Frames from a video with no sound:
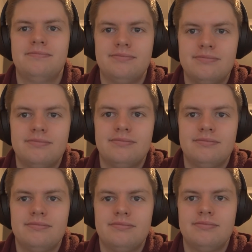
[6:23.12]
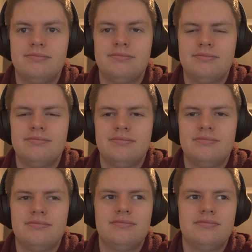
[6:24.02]

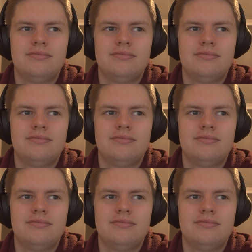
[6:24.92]
[no speech]